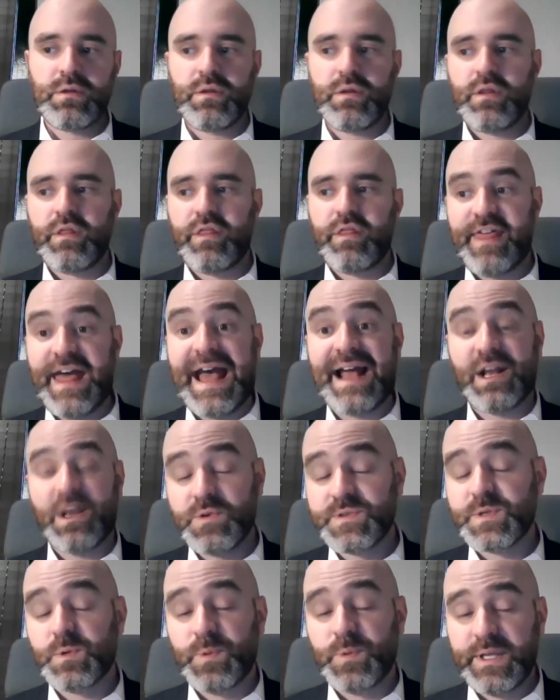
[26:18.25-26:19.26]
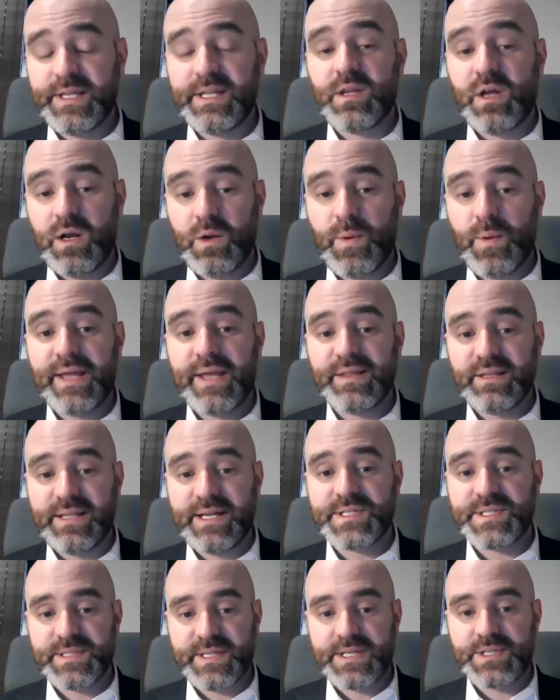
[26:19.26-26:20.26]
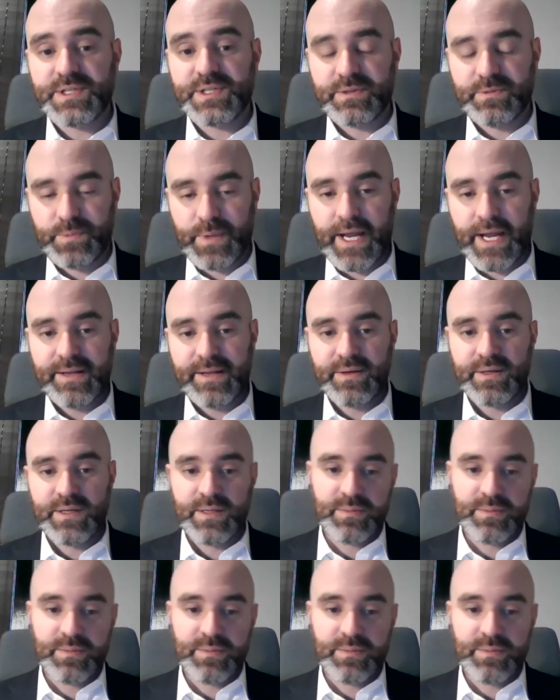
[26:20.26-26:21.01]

that goes a really long way in the legislature, right?